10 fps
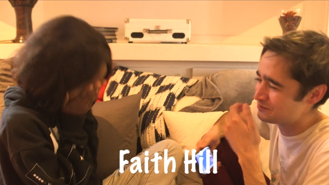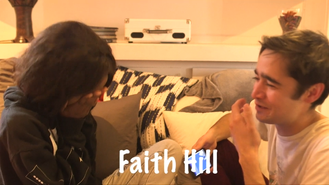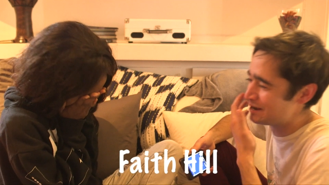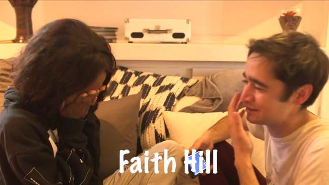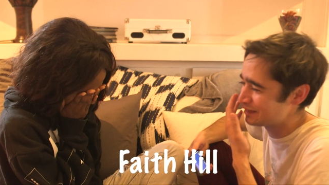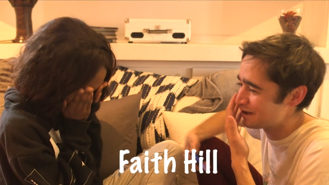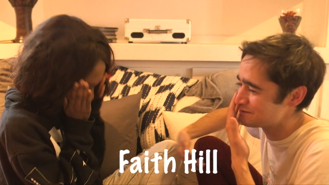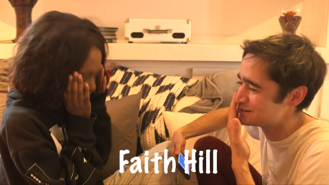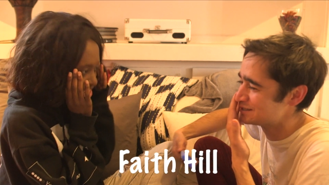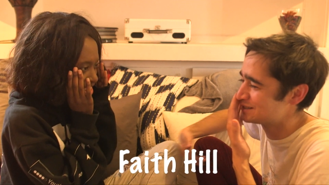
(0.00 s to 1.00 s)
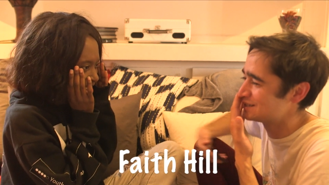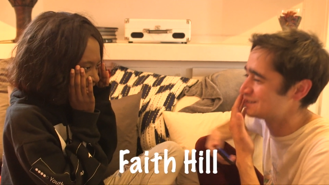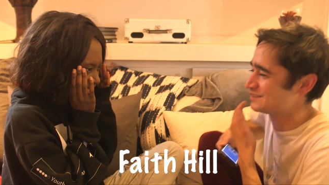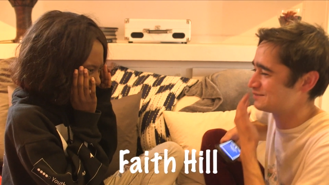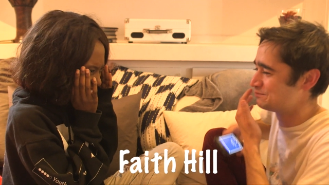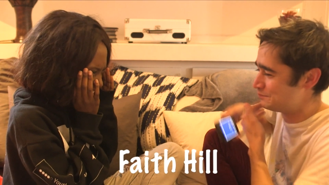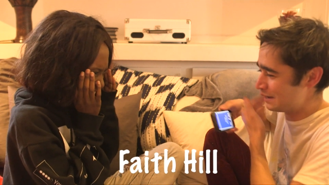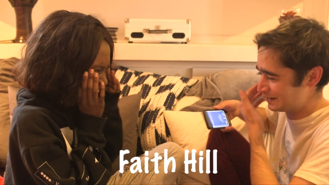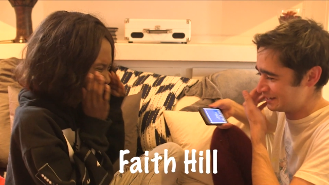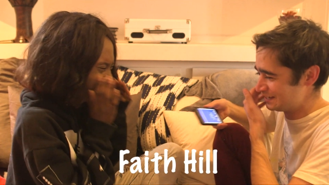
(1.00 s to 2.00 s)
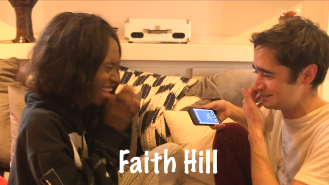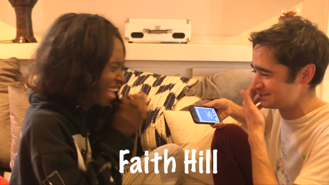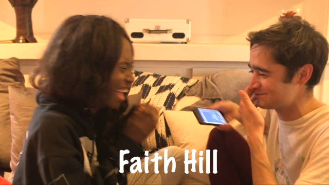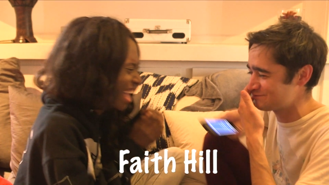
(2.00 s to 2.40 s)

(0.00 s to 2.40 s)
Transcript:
Speaker 1: Faith Evans is Biggie's